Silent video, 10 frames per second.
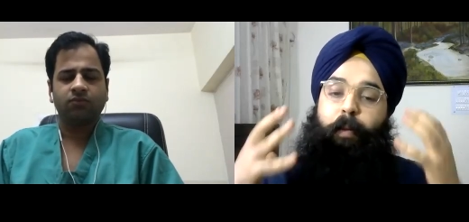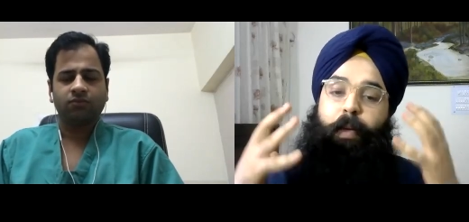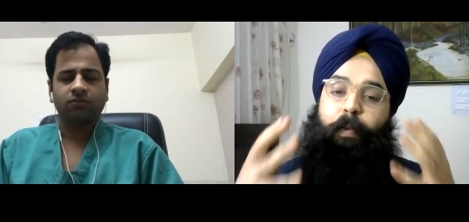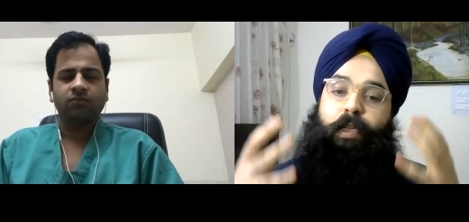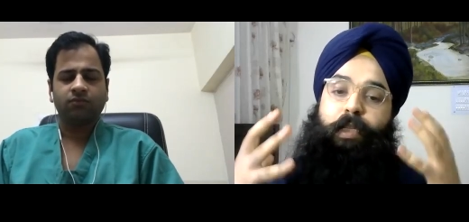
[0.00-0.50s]

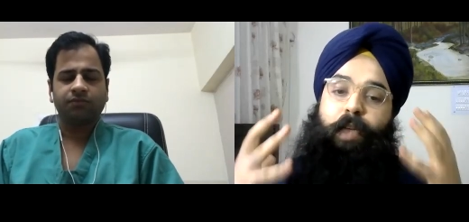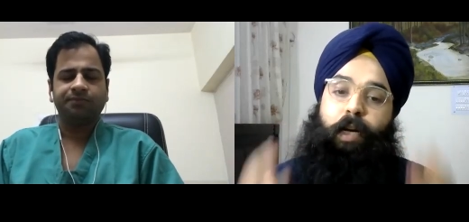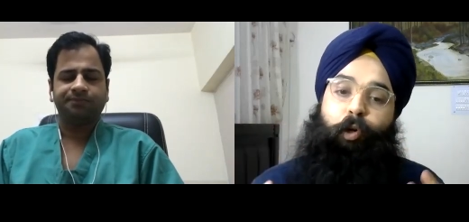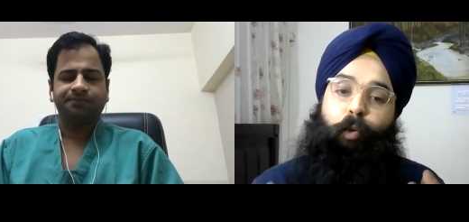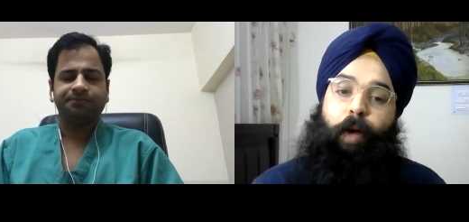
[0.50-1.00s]
Speaker 1: people
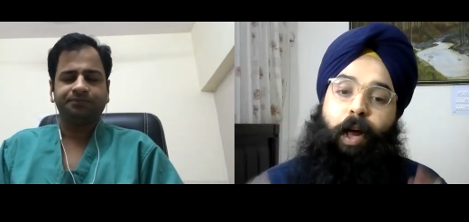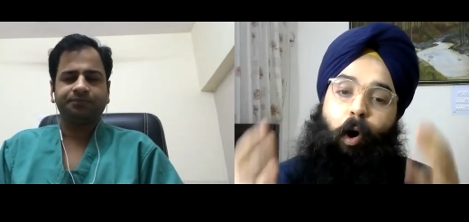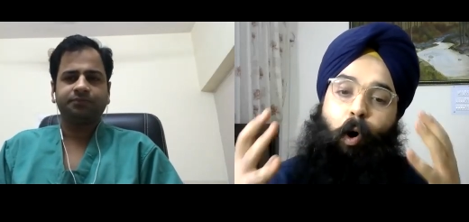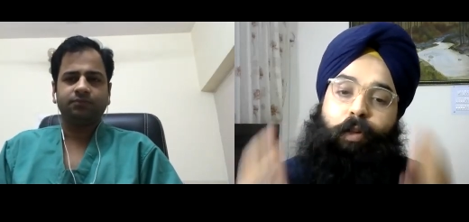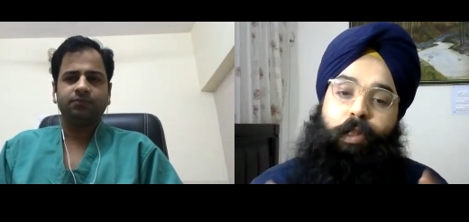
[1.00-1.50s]
started to buy
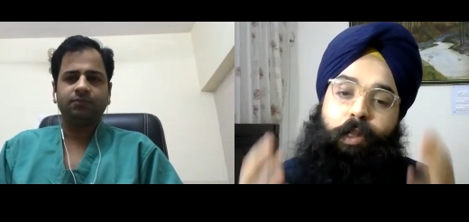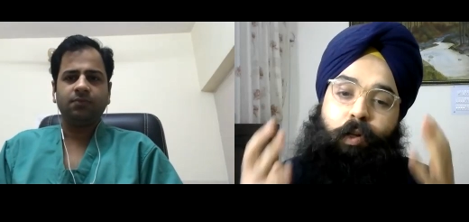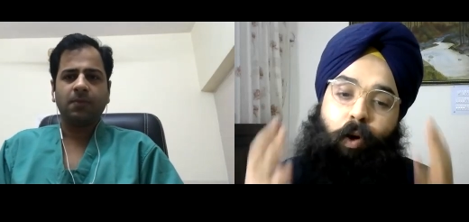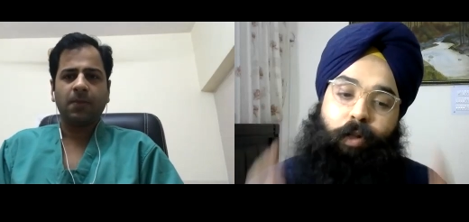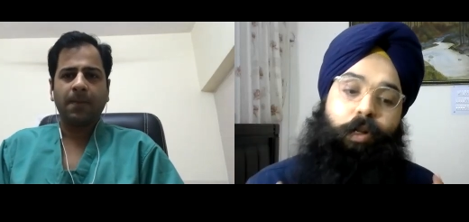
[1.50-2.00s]
oxygen
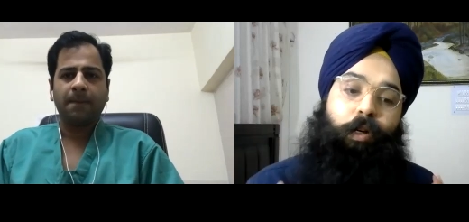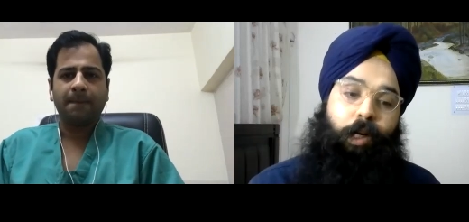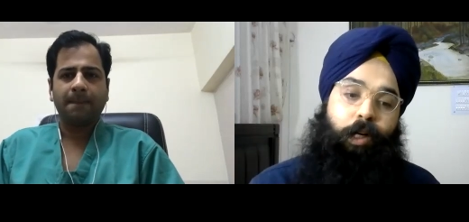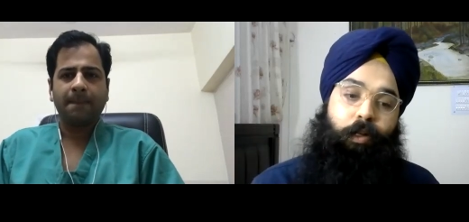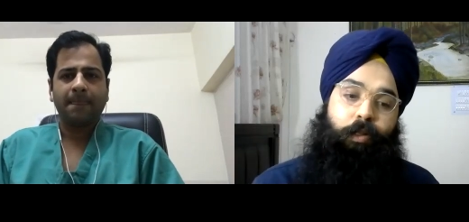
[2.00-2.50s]

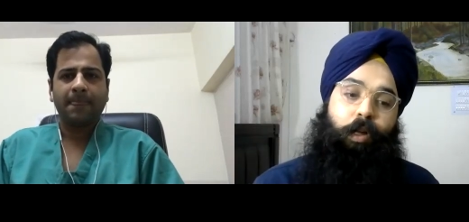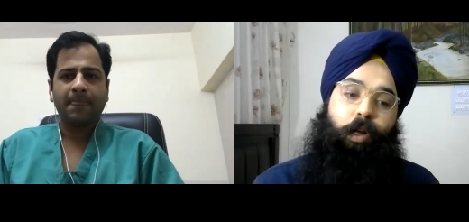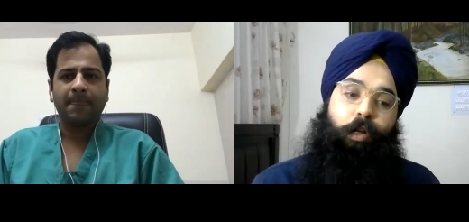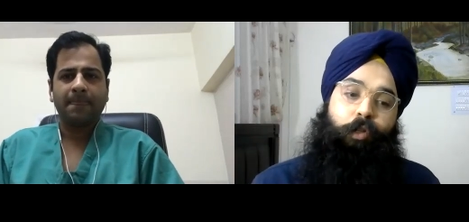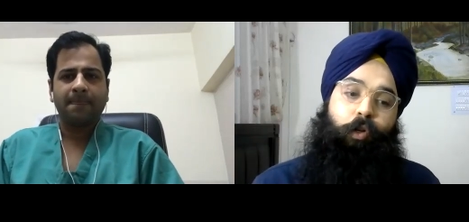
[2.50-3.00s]
concentrators
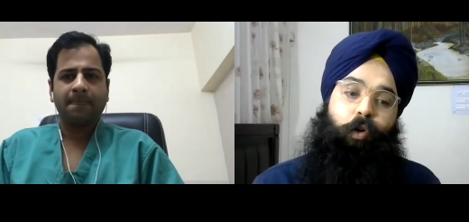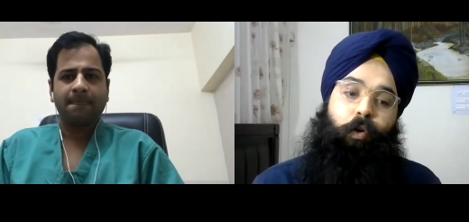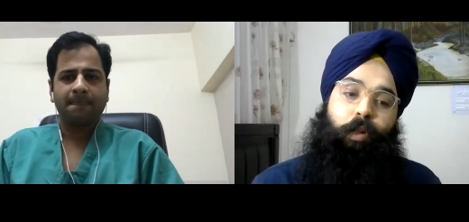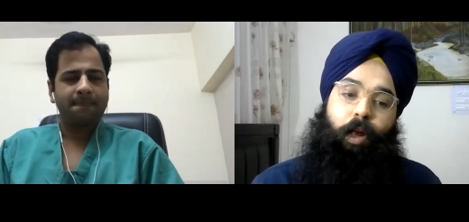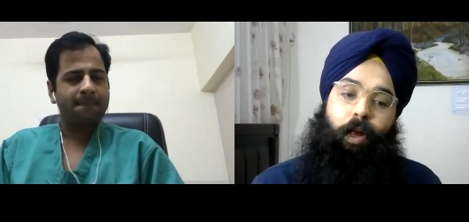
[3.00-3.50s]
so you know